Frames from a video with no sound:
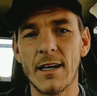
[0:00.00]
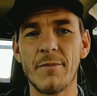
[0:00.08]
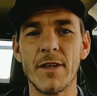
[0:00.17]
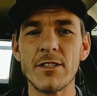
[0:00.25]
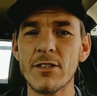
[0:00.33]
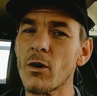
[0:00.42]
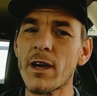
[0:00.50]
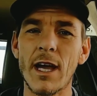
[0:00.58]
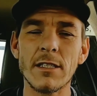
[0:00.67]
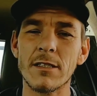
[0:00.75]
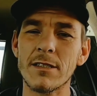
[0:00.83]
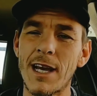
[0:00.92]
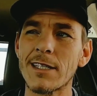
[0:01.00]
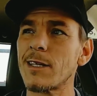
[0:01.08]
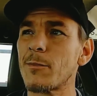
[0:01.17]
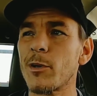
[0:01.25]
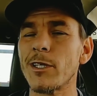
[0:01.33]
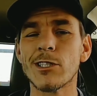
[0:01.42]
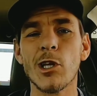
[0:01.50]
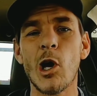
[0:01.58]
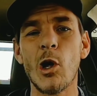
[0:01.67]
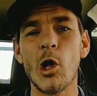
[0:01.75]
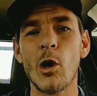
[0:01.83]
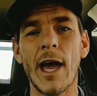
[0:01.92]
This location is actually a pretty
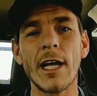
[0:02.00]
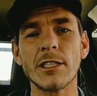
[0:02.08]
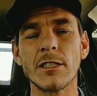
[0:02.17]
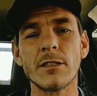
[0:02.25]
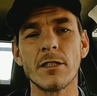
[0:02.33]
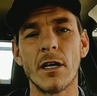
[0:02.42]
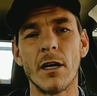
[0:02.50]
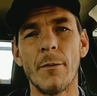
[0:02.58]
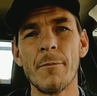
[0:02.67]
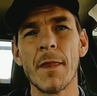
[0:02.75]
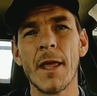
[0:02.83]
slow location, so